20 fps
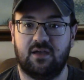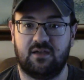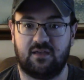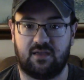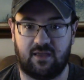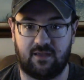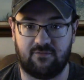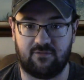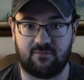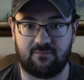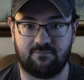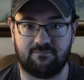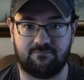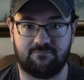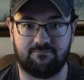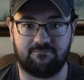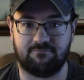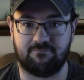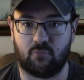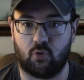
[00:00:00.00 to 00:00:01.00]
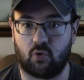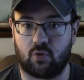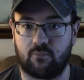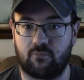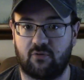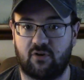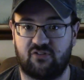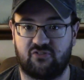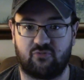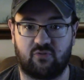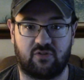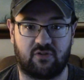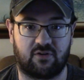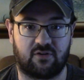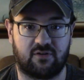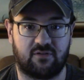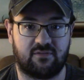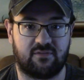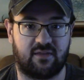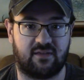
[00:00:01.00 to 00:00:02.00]
even more impressed with
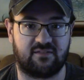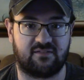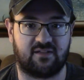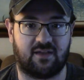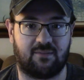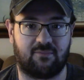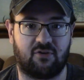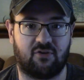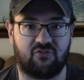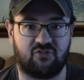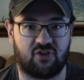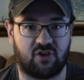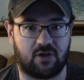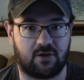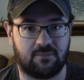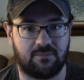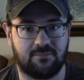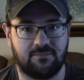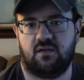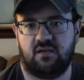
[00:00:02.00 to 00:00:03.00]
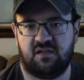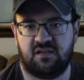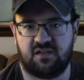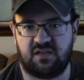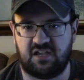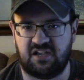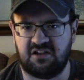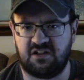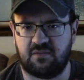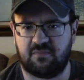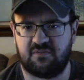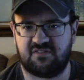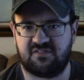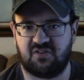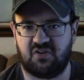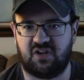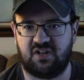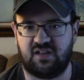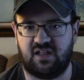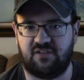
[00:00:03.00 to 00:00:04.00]
her as time goes on. In
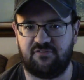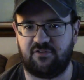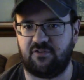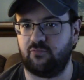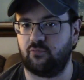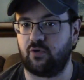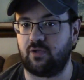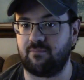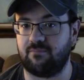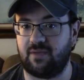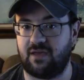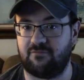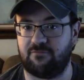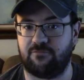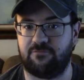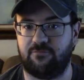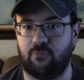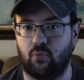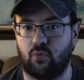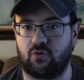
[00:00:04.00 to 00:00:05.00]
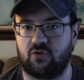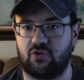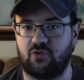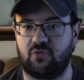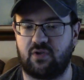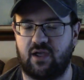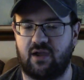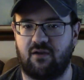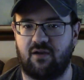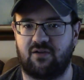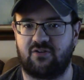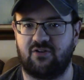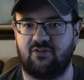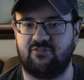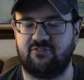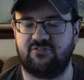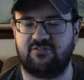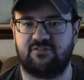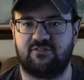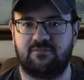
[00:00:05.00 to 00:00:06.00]
episode 11, we met 4 new
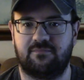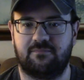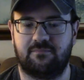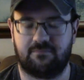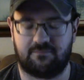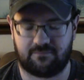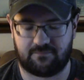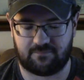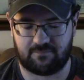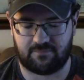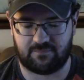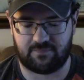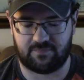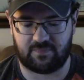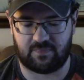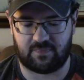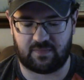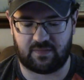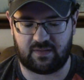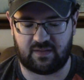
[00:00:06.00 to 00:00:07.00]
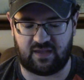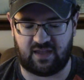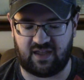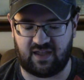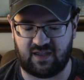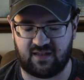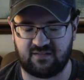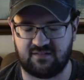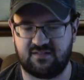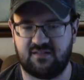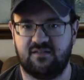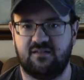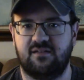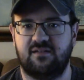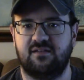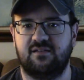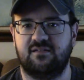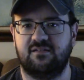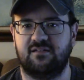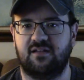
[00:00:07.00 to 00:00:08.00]
characters, and
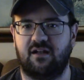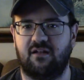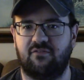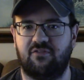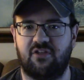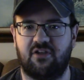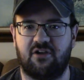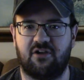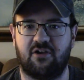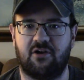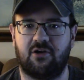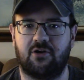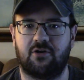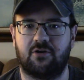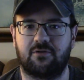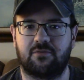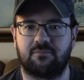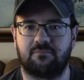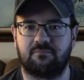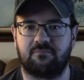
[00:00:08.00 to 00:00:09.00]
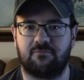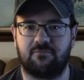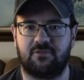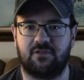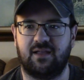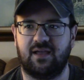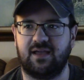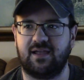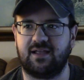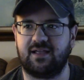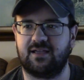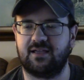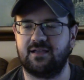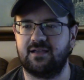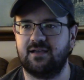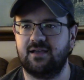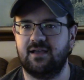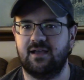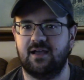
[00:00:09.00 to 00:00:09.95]
none of their, like,